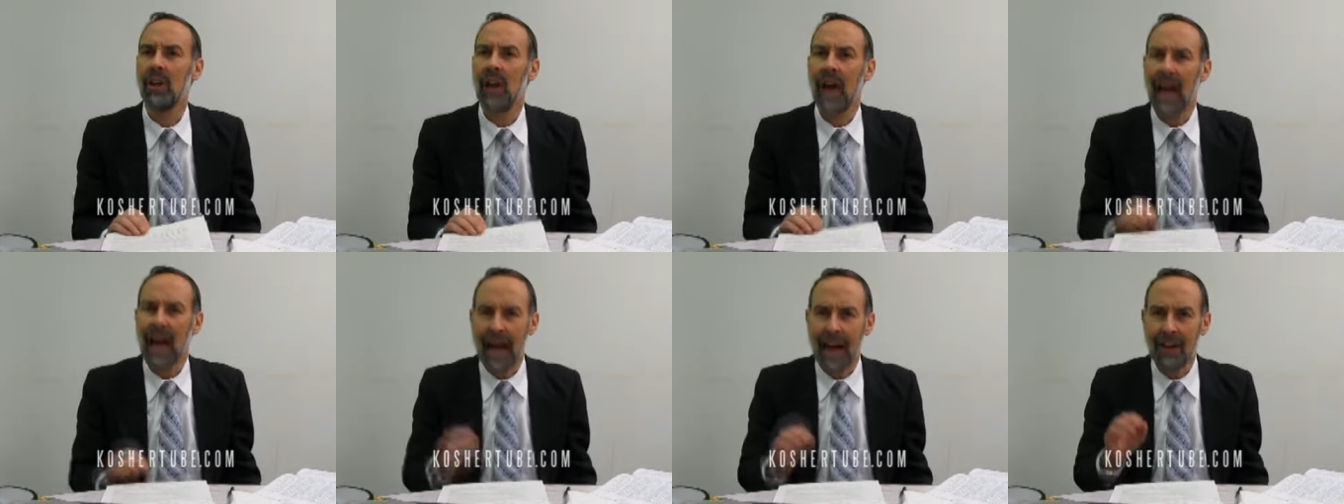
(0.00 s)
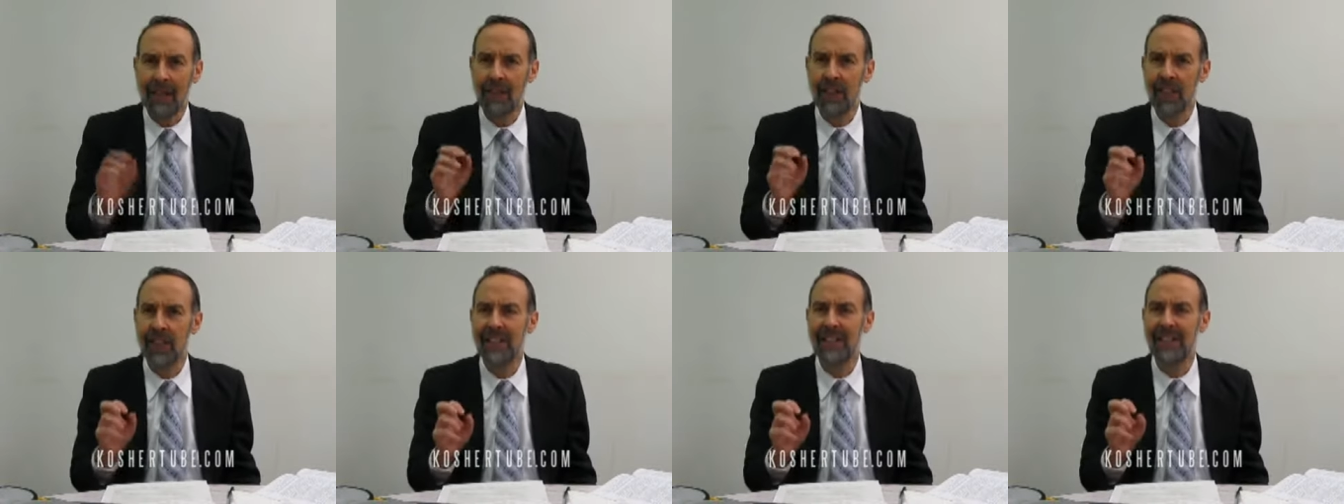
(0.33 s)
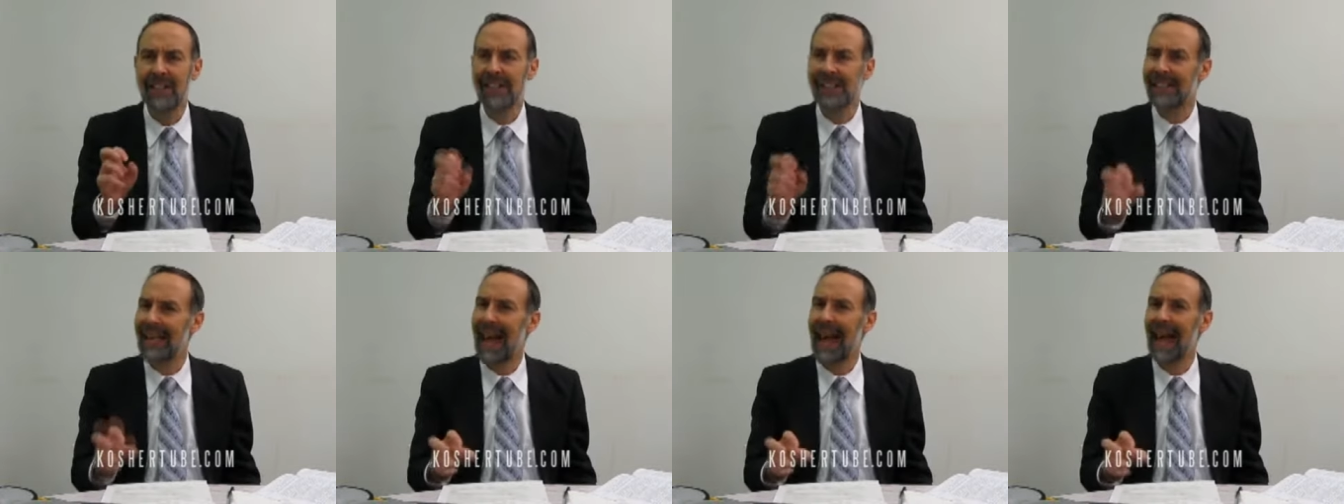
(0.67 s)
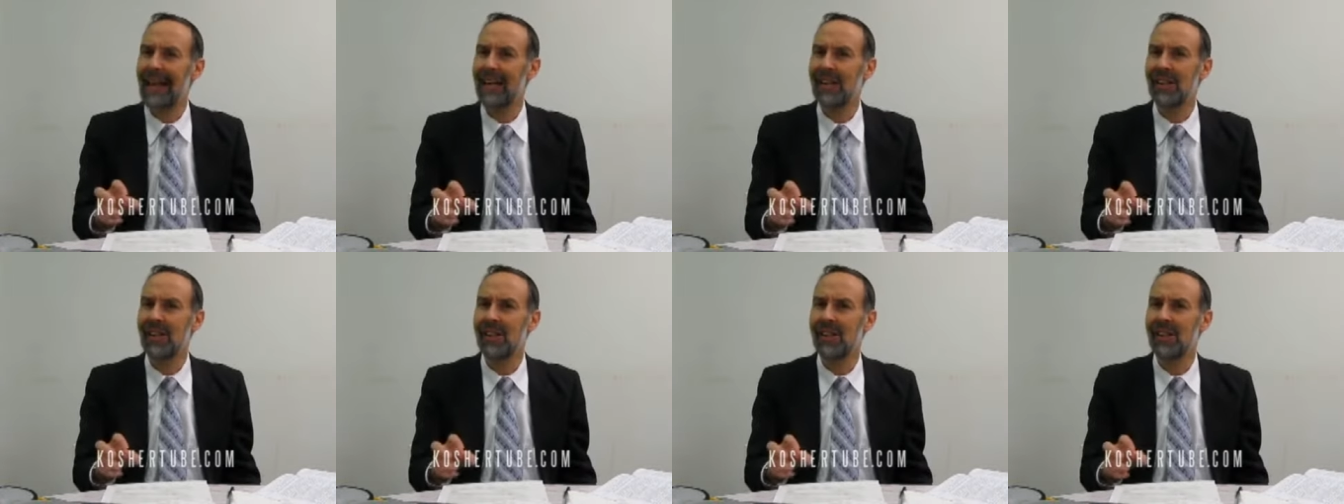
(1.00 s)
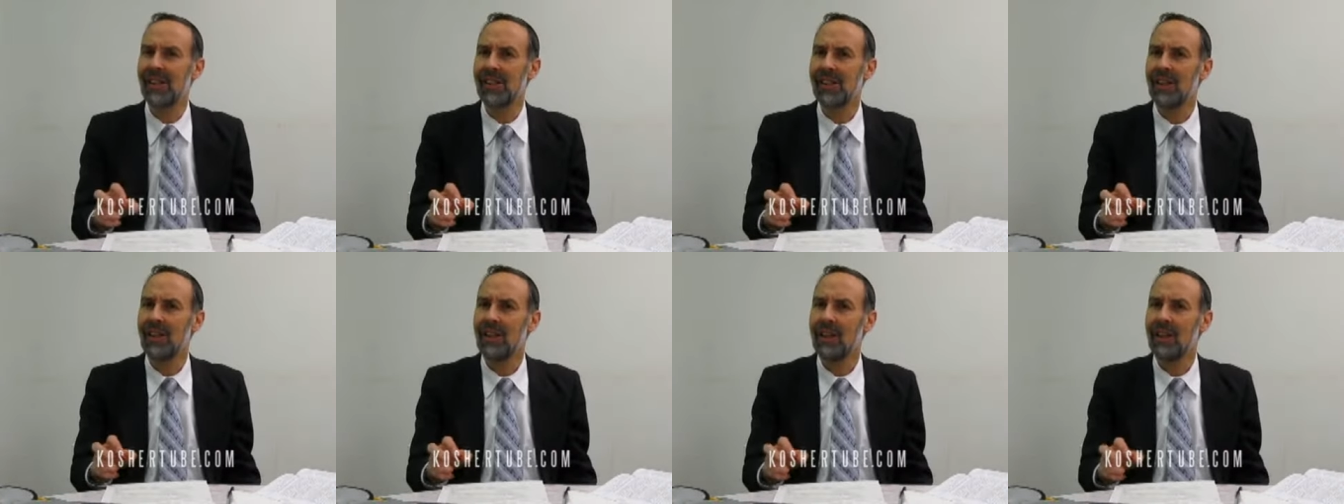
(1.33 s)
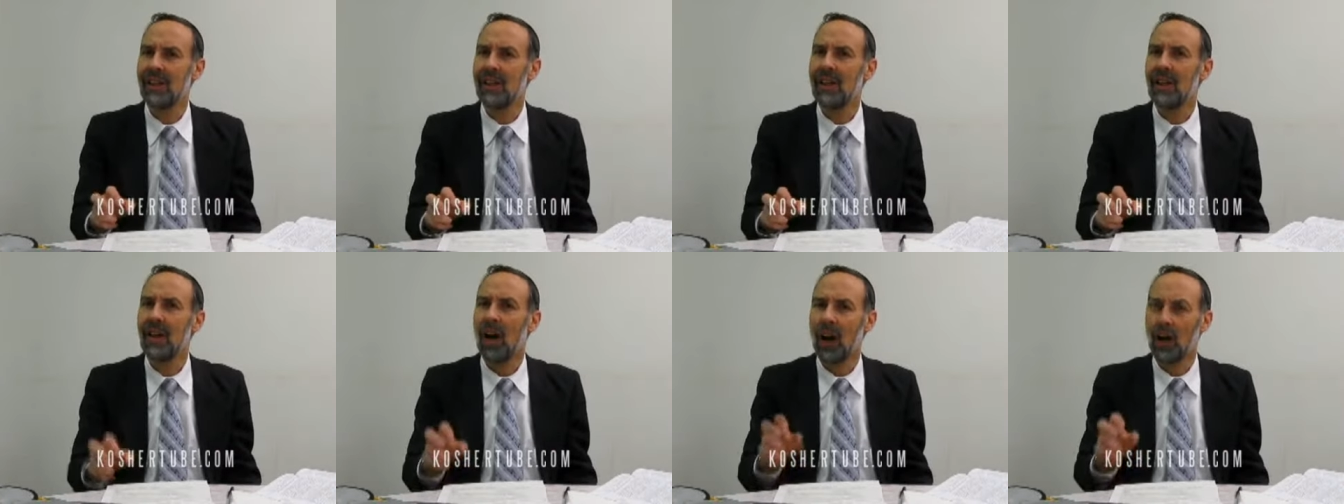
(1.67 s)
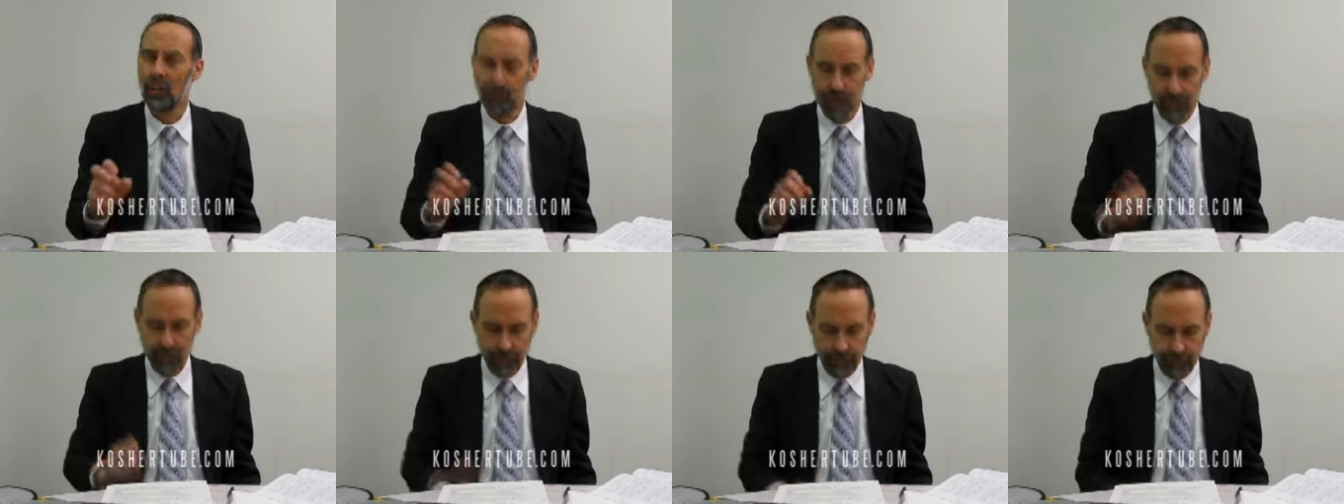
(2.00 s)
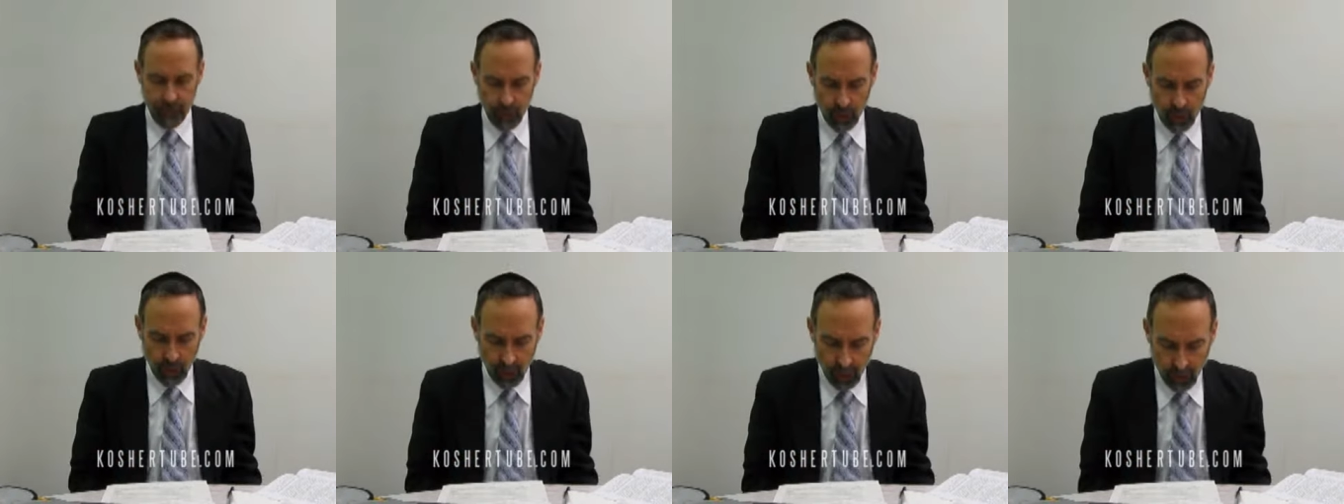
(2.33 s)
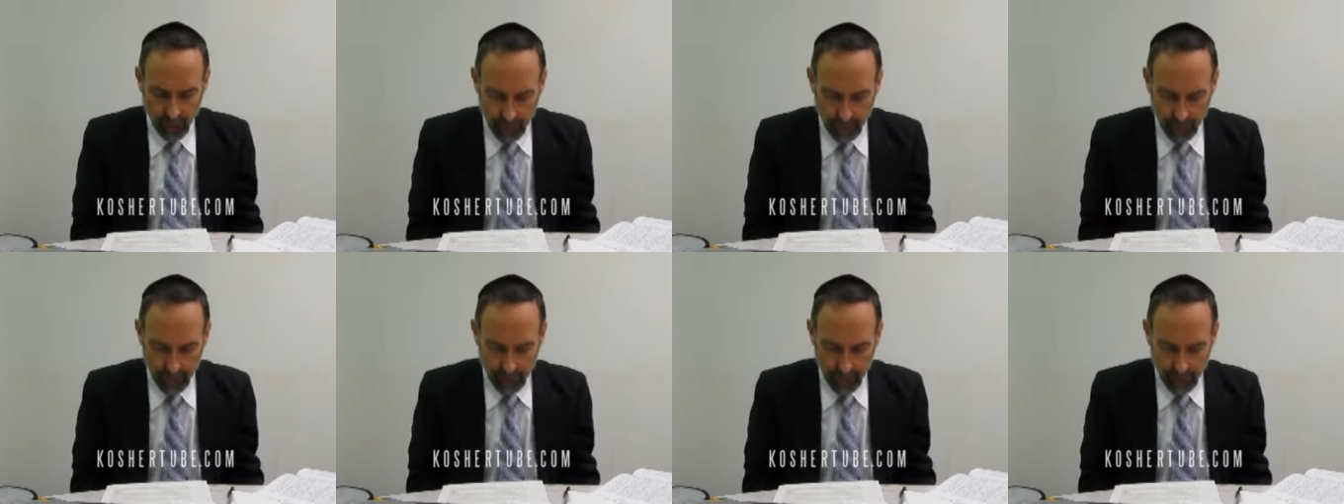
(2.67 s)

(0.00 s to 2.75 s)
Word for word: have the status of nevuah.